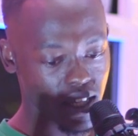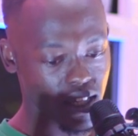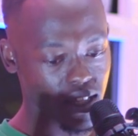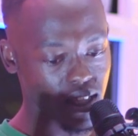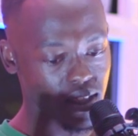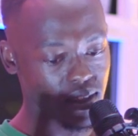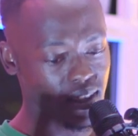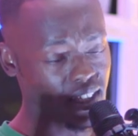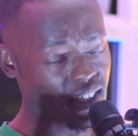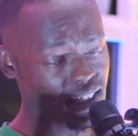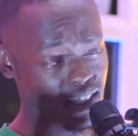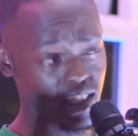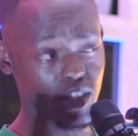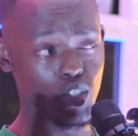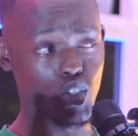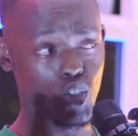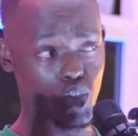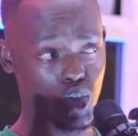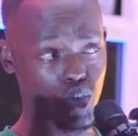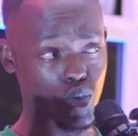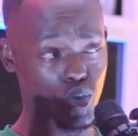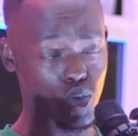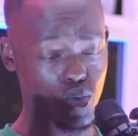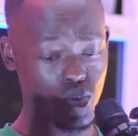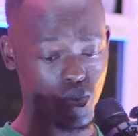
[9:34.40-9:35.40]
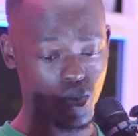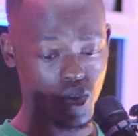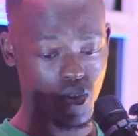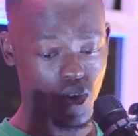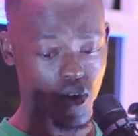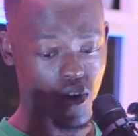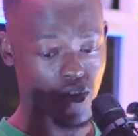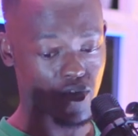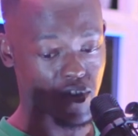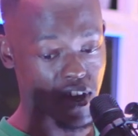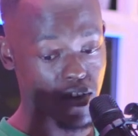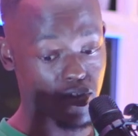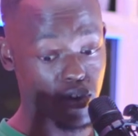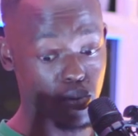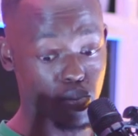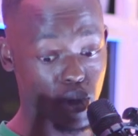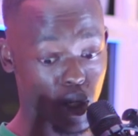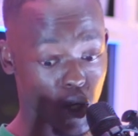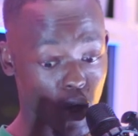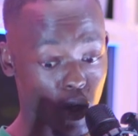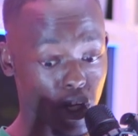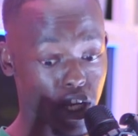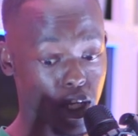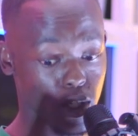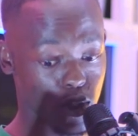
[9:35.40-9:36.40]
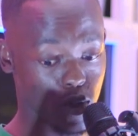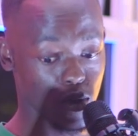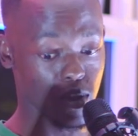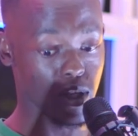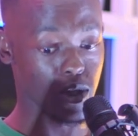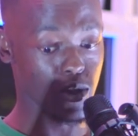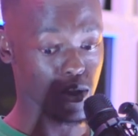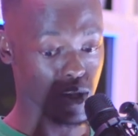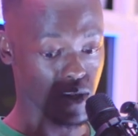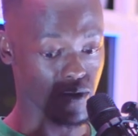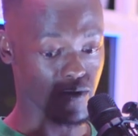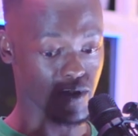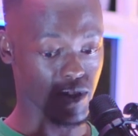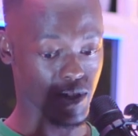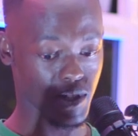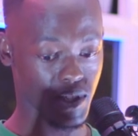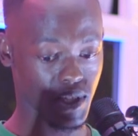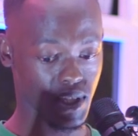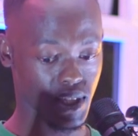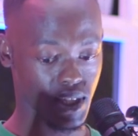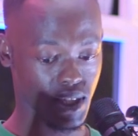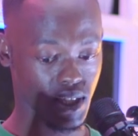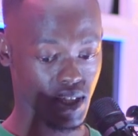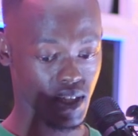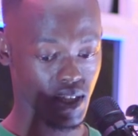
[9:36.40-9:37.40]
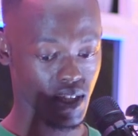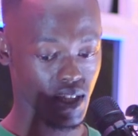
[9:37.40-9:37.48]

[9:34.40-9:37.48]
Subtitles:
This is true of every belonging to the universe.